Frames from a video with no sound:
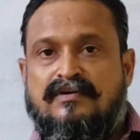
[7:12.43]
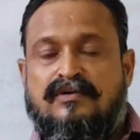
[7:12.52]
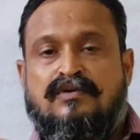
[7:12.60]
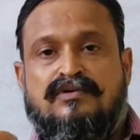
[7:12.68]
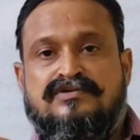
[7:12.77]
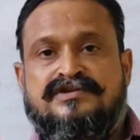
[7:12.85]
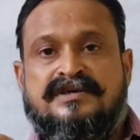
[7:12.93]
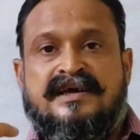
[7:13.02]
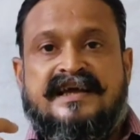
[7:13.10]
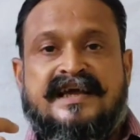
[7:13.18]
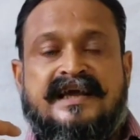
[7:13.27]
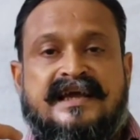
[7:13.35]
whose
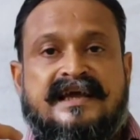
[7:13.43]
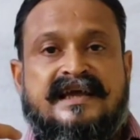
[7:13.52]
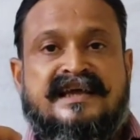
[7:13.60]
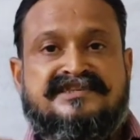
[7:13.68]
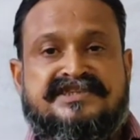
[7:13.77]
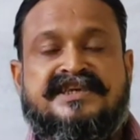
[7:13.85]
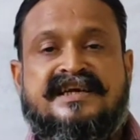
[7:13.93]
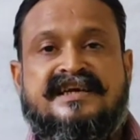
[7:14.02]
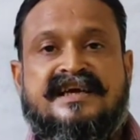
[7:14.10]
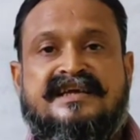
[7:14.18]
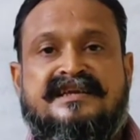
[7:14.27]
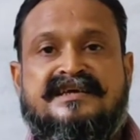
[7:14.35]

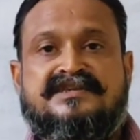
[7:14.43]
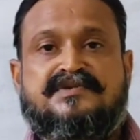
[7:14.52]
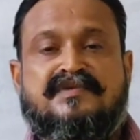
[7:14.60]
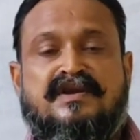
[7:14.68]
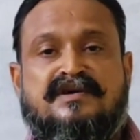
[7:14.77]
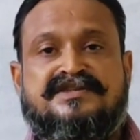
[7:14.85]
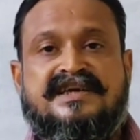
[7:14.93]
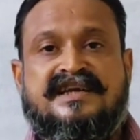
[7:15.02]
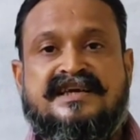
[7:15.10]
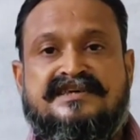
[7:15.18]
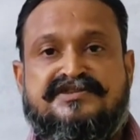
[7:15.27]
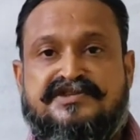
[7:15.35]
instantaneous
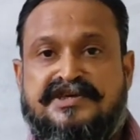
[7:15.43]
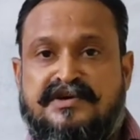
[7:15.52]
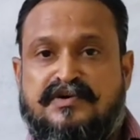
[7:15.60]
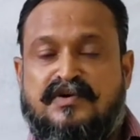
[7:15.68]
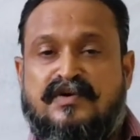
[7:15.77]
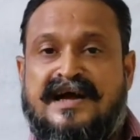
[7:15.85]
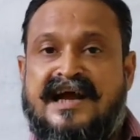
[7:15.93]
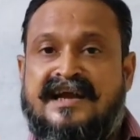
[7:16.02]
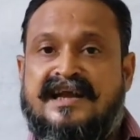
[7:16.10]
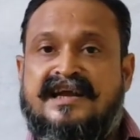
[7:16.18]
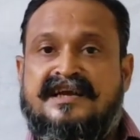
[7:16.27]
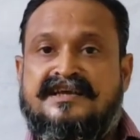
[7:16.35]
velocity is 0,
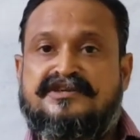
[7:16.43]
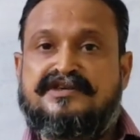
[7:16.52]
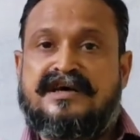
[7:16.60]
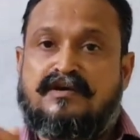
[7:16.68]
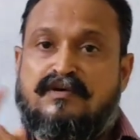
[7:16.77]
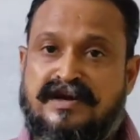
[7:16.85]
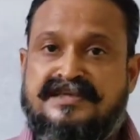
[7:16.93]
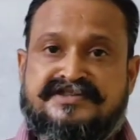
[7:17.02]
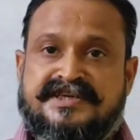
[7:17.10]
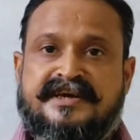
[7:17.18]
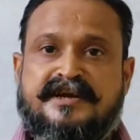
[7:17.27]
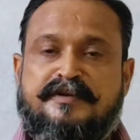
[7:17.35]
and it is a
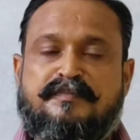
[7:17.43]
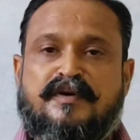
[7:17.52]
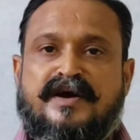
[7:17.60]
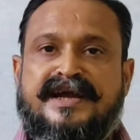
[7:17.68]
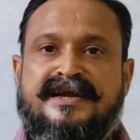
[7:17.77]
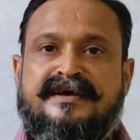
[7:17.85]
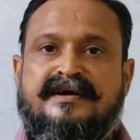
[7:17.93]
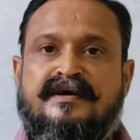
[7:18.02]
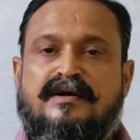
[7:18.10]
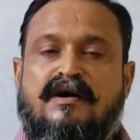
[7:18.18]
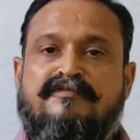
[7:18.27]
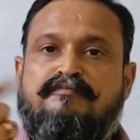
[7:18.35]
coincident point
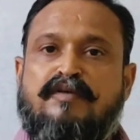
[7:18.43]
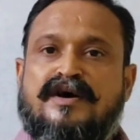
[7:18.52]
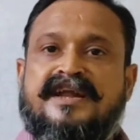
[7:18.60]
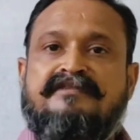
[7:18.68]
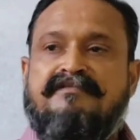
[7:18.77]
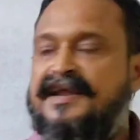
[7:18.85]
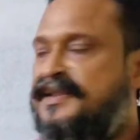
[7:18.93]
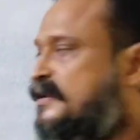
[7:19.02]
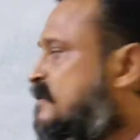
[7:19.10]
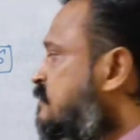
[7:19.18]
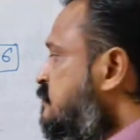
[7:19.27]
of body 1.